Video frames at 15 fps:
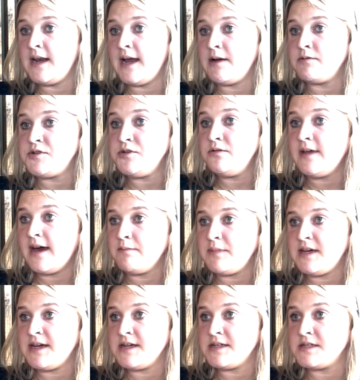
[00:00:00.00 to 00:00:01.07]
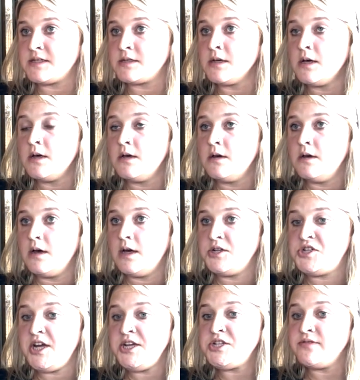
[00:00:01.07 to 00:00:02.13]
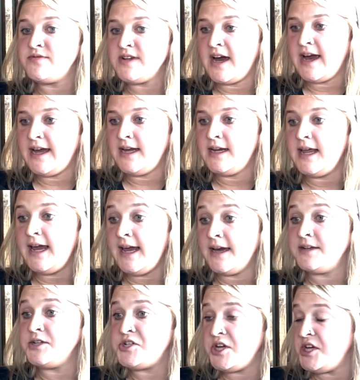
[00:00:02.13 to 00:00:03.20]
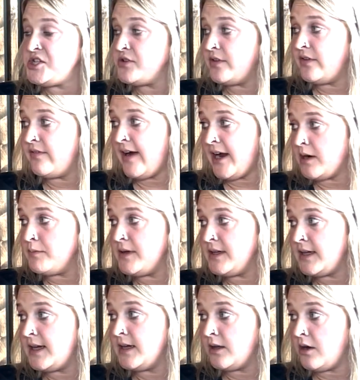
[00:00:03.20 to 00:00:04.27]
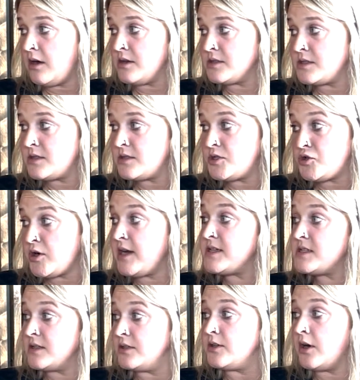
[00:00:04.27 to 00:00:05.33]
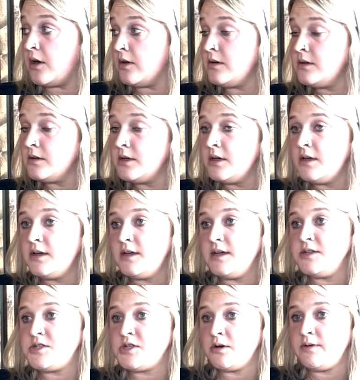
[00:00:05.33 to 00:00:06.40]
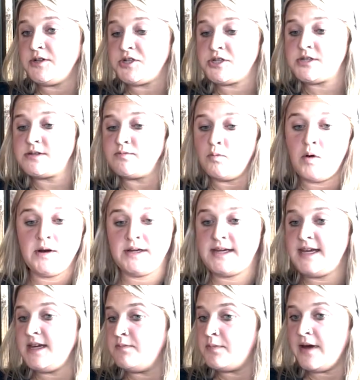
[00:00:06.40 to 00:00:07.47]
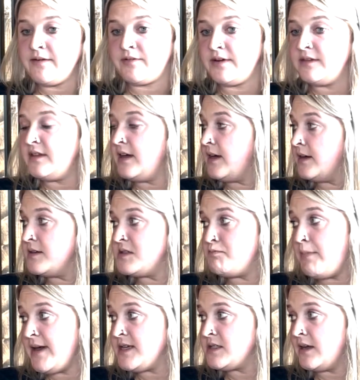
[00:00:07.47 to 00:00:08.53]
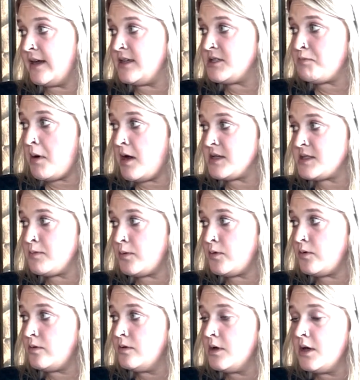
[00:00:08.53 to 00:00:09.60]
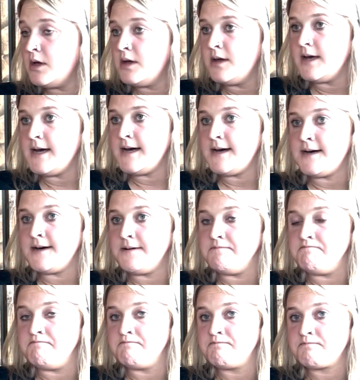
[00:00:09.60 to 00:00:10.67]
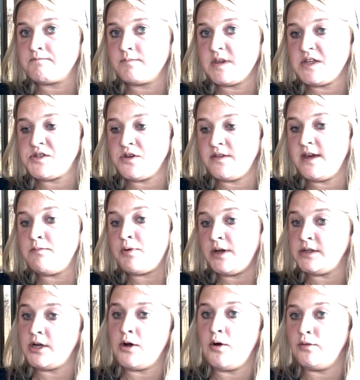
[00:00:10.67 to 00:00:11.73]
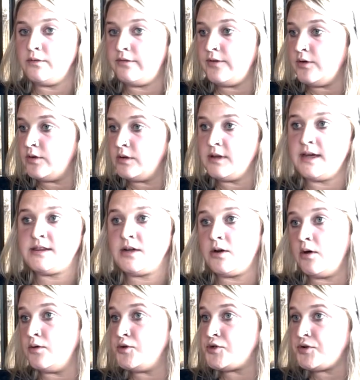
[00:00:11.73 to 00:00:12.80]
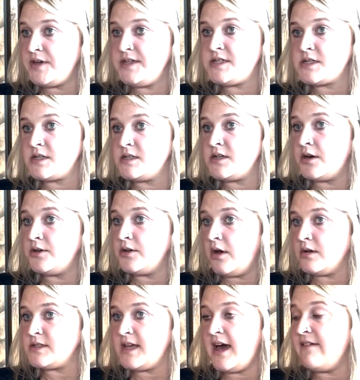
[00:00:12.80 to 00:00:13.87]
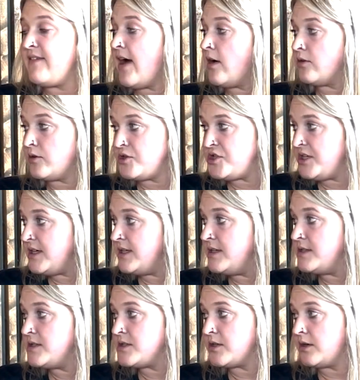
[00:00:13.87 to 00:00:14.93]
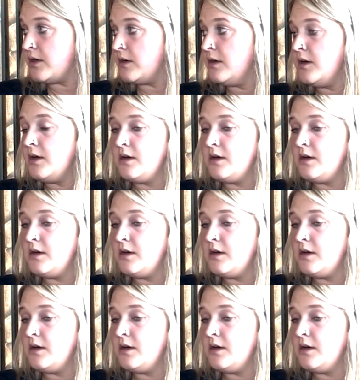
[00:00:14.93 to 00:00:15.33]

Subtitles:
I do that because a change of diet and a change of environment can cause stress in a dog. And so we just want to keep everything as baseline as possible. Um, so they bring their own food and like their own treats because there are dogs that have allergies or